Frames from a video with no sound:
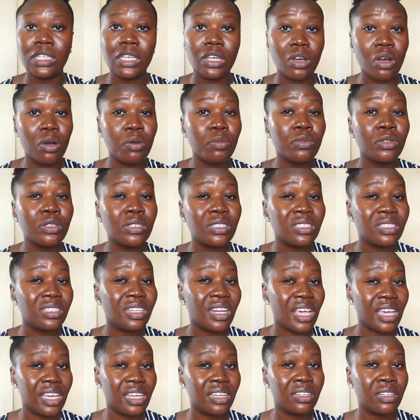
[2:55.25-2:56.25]
They almost
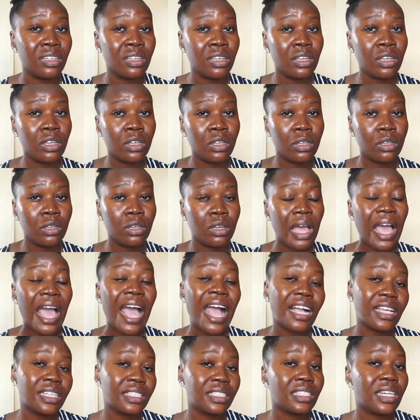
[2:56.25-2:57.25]
like
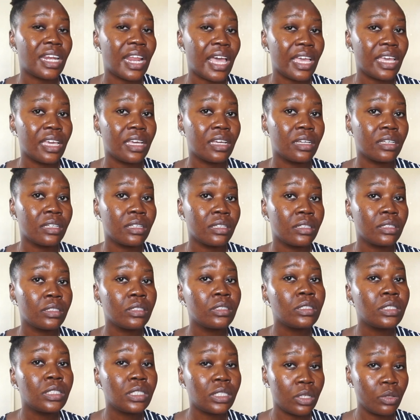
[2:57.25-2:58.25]
act like
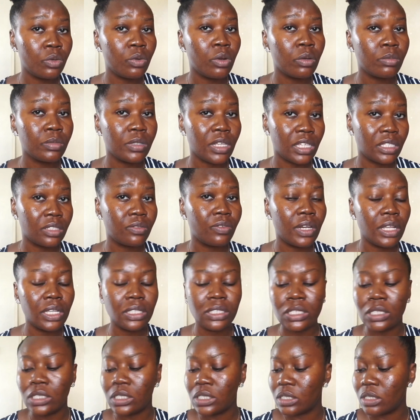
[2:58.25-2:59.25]
serums,
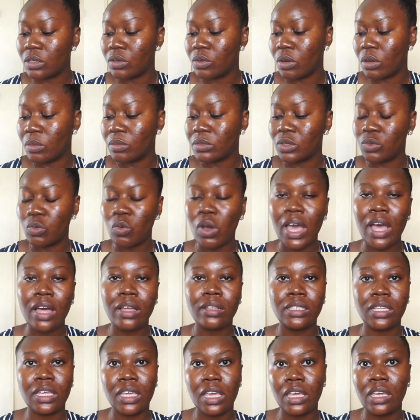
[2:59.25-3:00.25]
exfoliating serums,
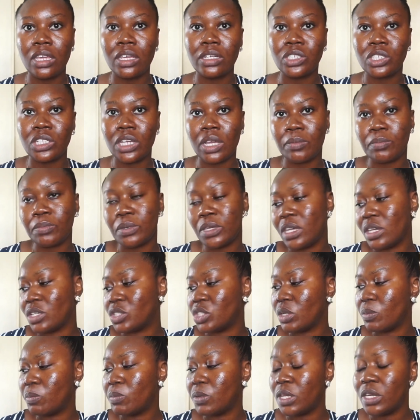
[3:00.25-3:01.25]
while the AHA and BHA